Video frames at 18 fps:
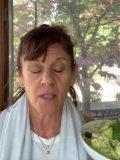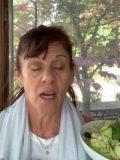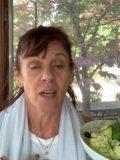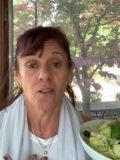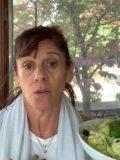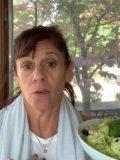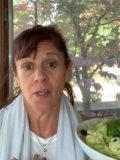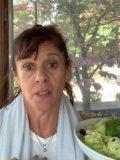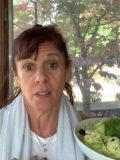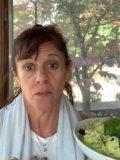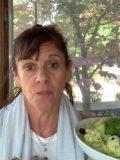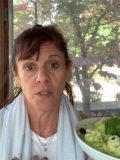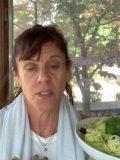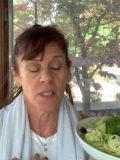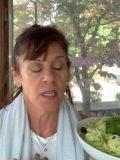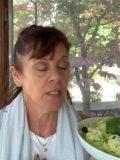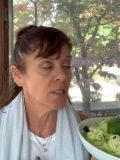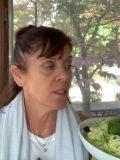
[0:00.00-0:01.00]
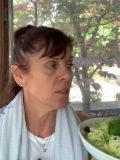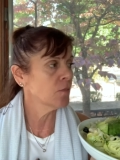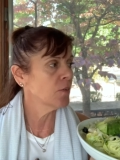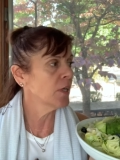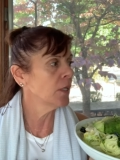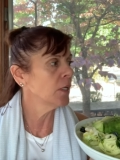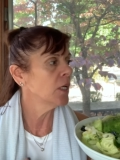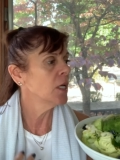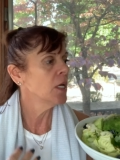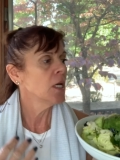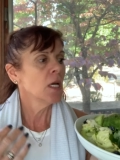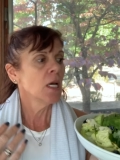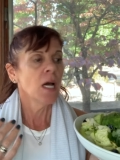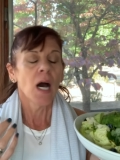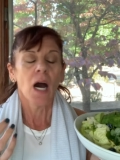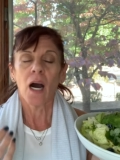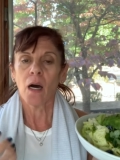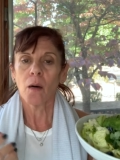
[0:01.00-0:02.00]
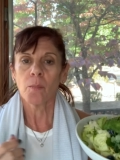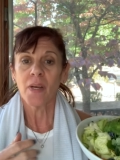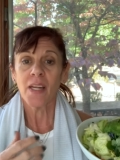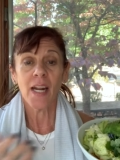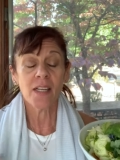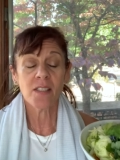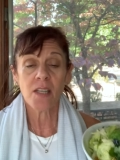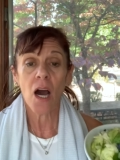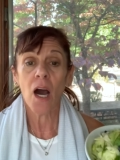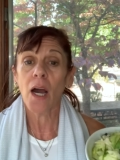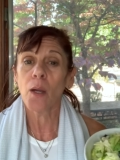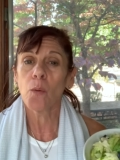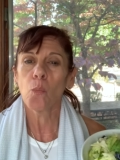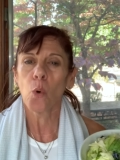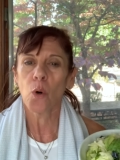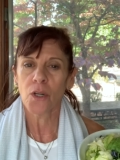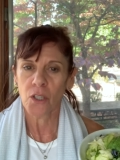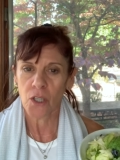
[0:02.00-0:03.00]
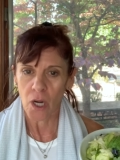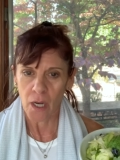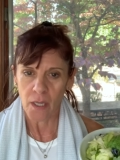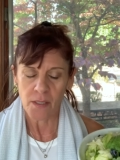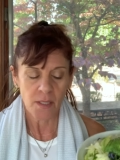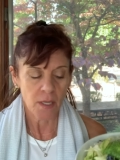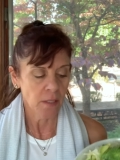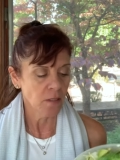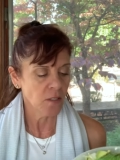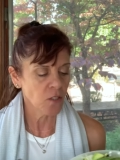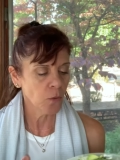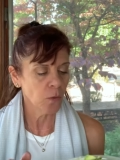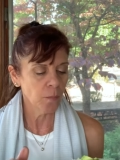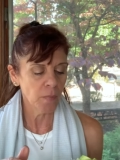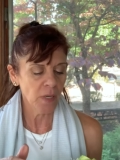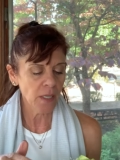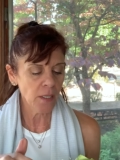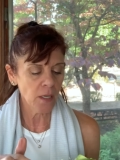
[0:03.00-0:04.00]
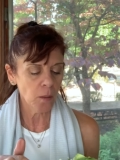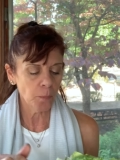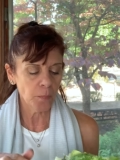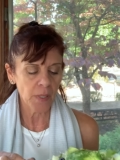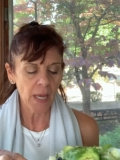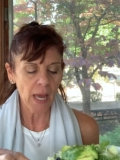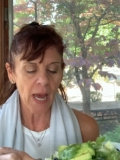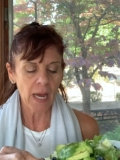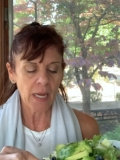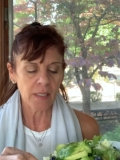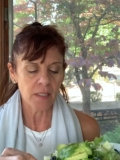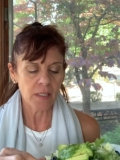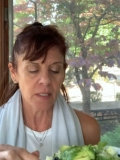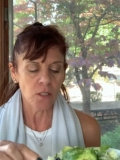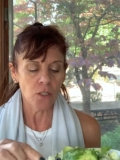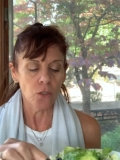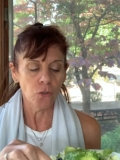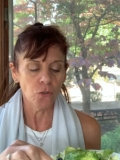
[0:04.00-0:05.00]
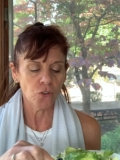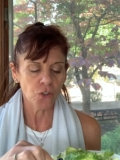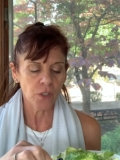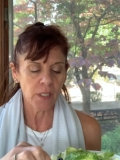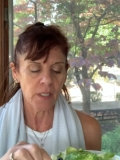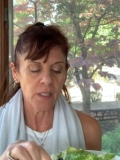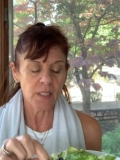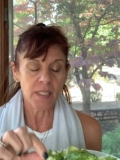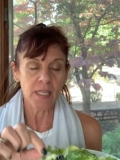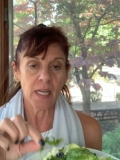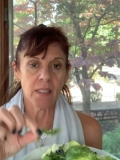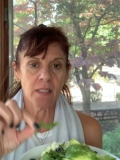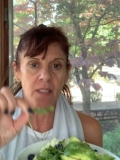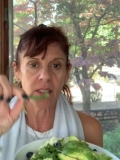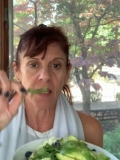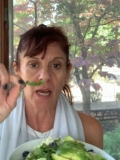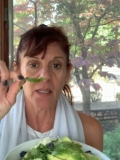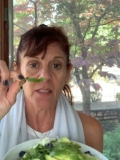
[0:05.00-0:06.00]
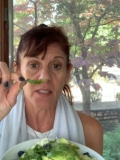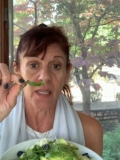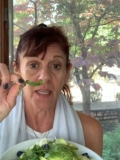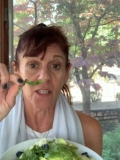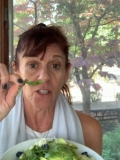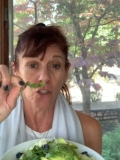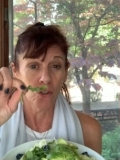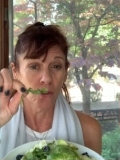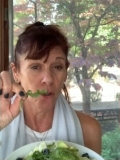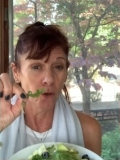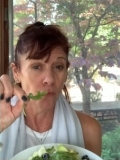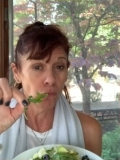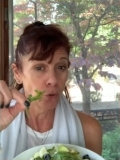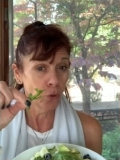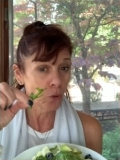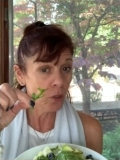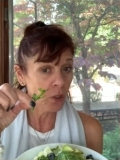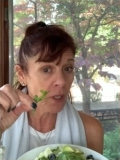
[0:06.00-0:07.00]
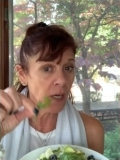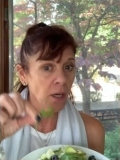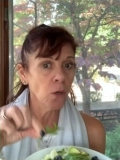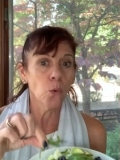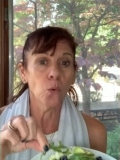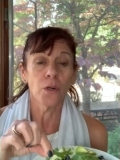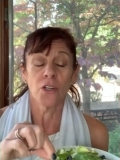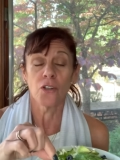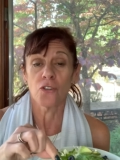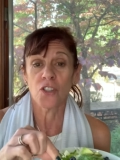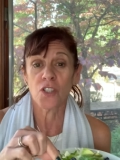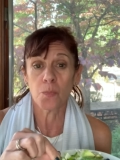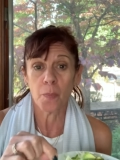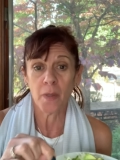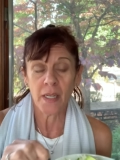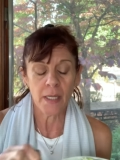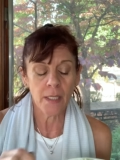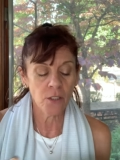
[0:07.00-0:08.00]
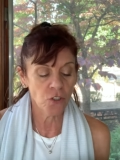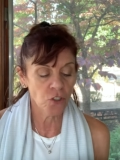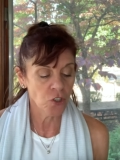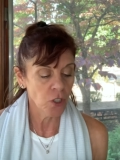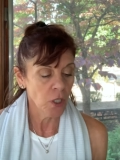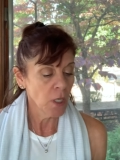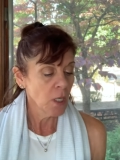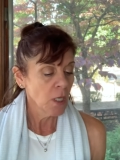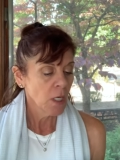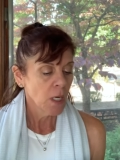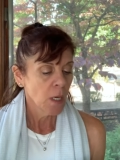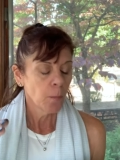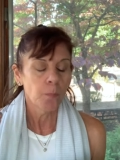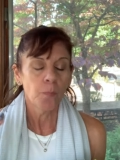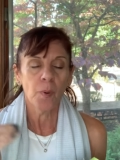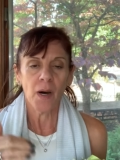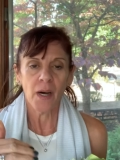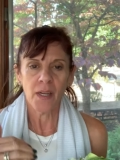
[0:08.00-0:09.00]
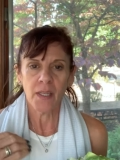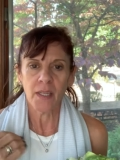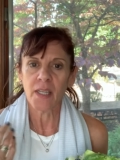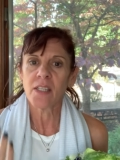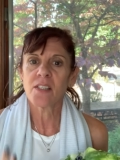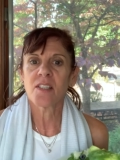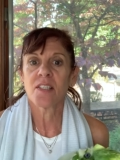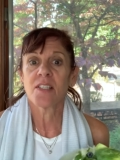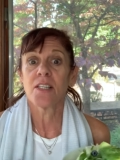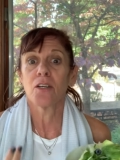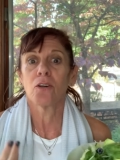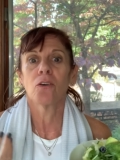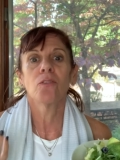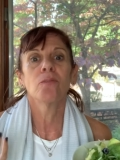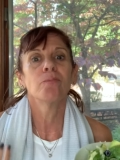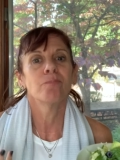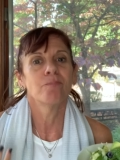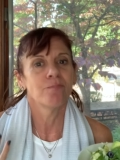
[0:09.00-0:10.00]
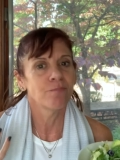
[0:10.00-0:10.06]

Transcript: i know i love the taste of it um, it has a high water content, so it might not be as nutrient dense as like your arugula or your spinach, but it's still,